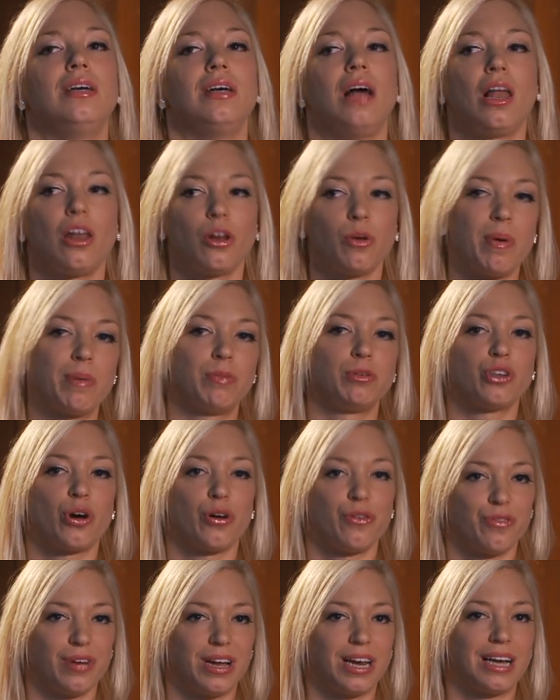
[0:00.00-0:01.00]
A lot of people
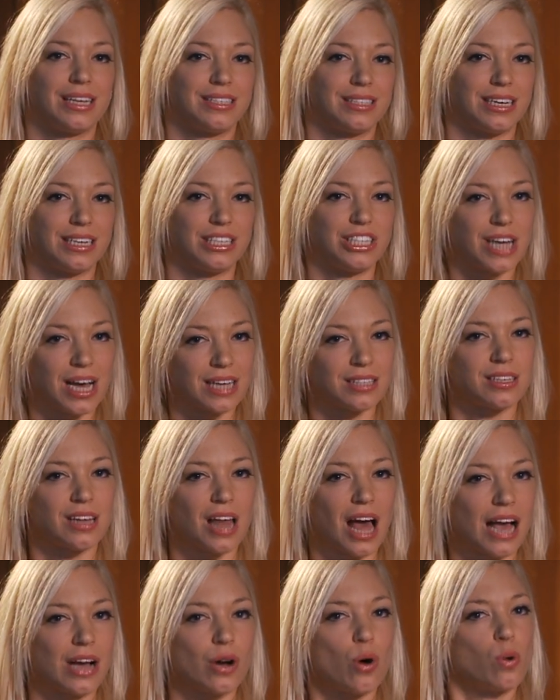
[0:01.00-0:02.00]
don't realise that just
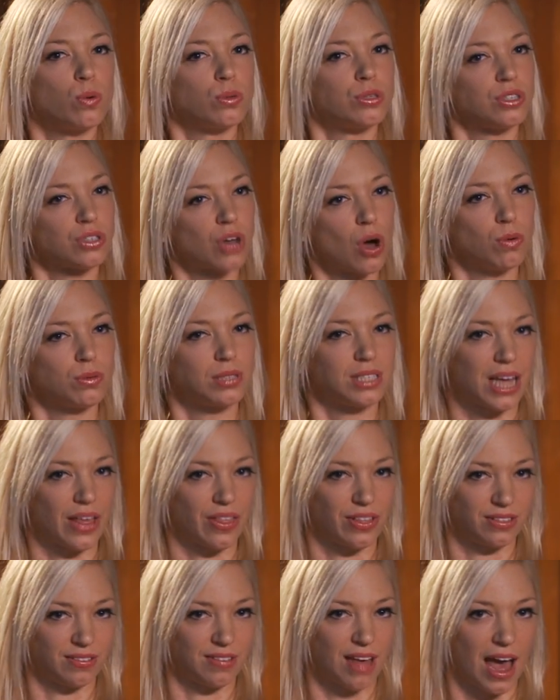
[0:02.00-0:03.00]
like all salts are
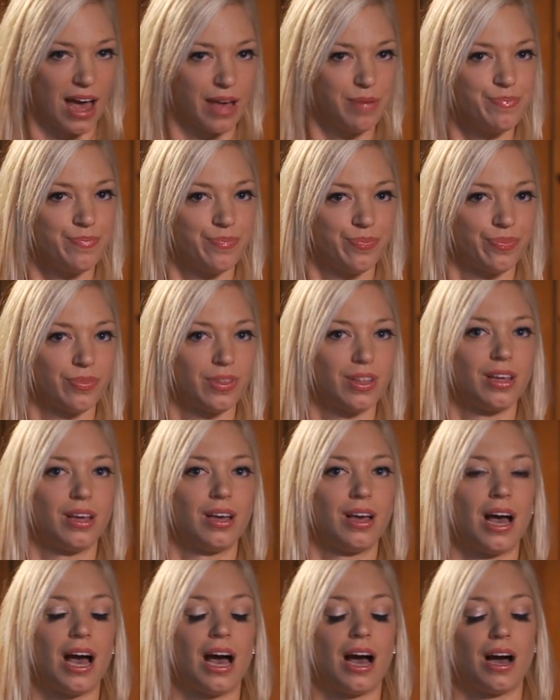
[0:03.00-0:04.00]
the same,
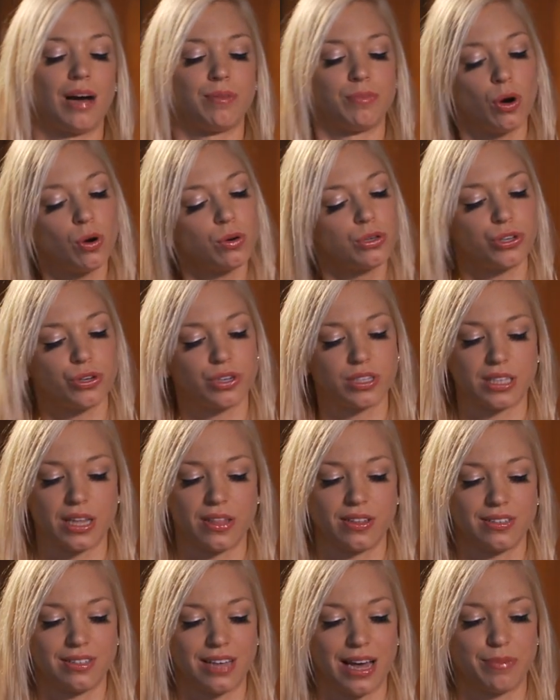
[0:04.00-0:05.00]
all sugars are
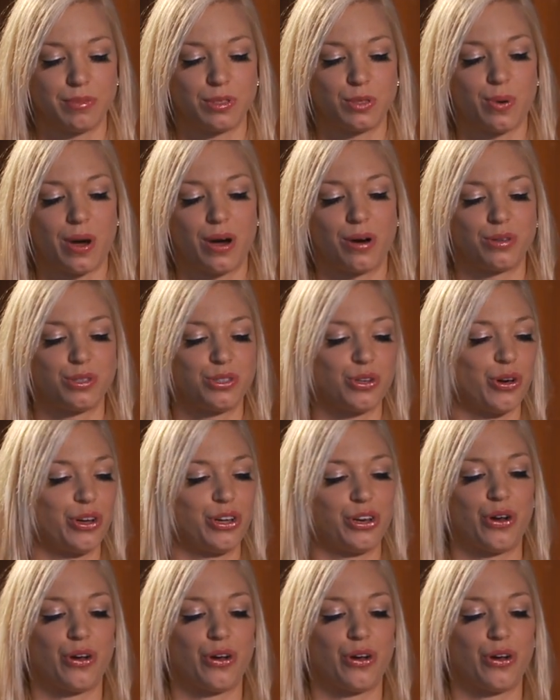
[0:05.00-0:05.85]
the same as well. So,